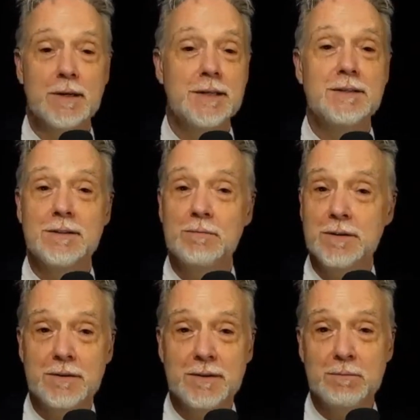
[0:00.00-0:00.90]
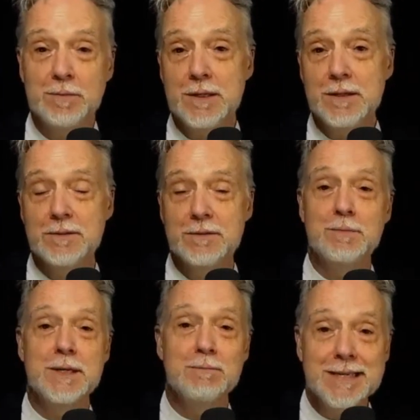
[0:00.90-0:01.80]
run into one of your MPs or
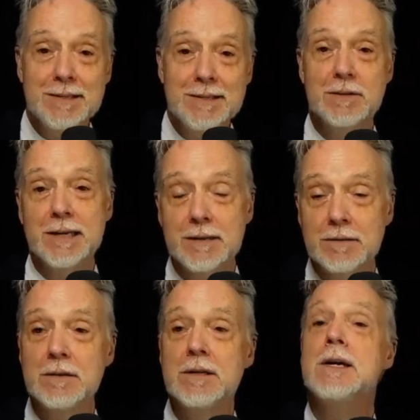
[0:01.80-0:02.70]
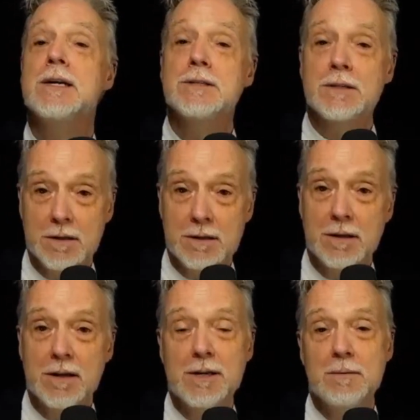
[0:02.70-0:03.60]
MPPs or counselor, start
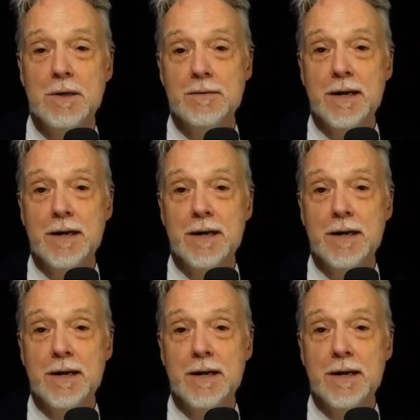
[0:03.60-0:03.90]
talking about